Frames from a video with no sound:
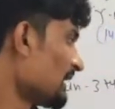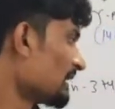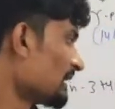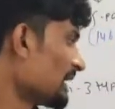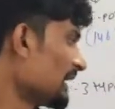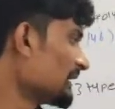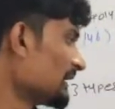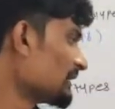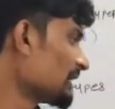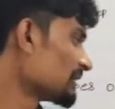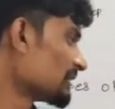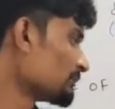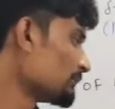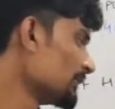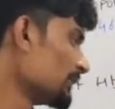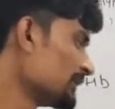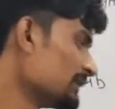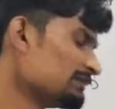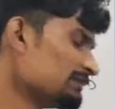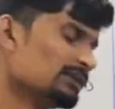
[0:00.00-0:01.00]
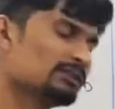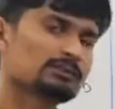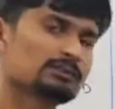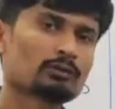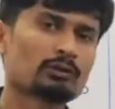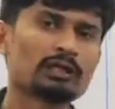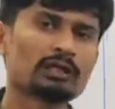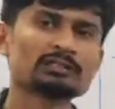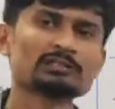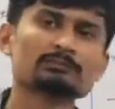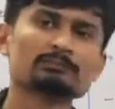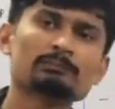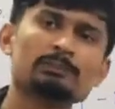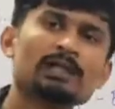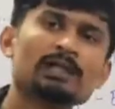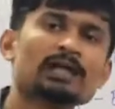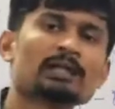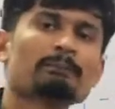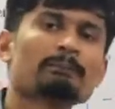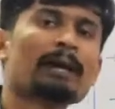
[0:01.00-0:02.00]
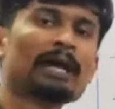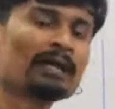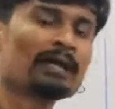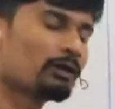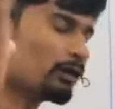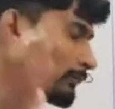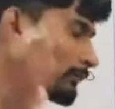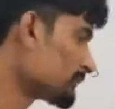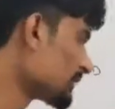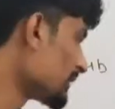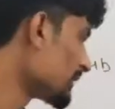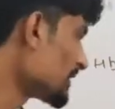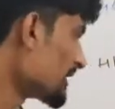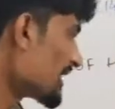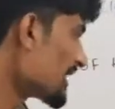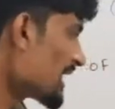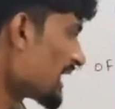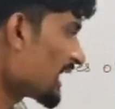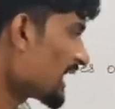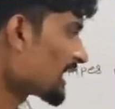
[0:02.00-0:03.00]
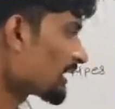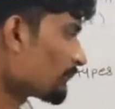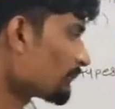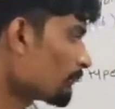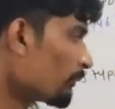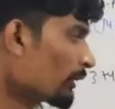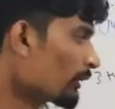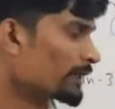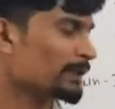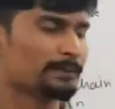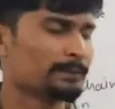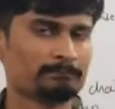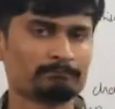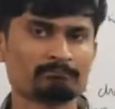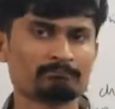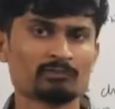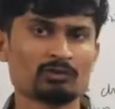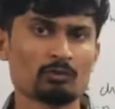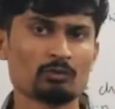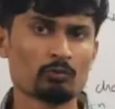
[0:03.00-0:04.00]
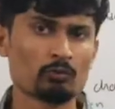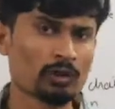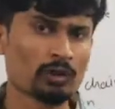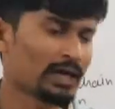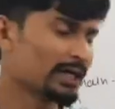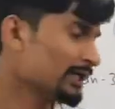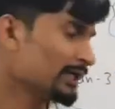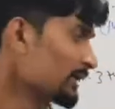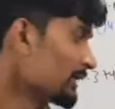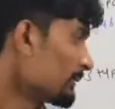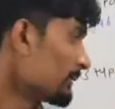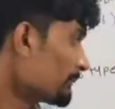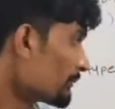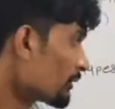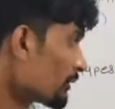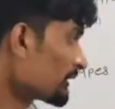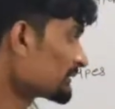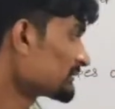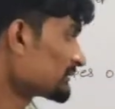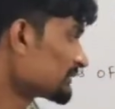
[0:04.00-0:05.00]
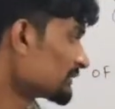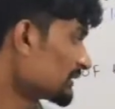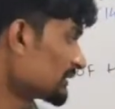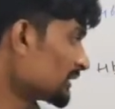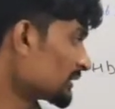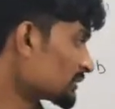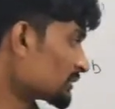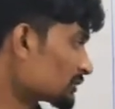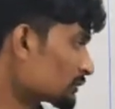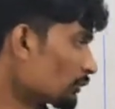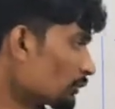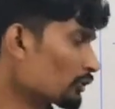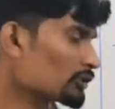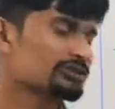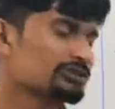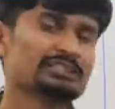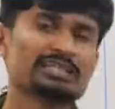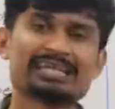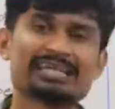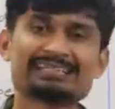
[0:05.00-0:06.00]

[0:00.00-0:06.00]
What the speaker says: Then the spleen is also called as the blood bank of the body. Why? Because it stores the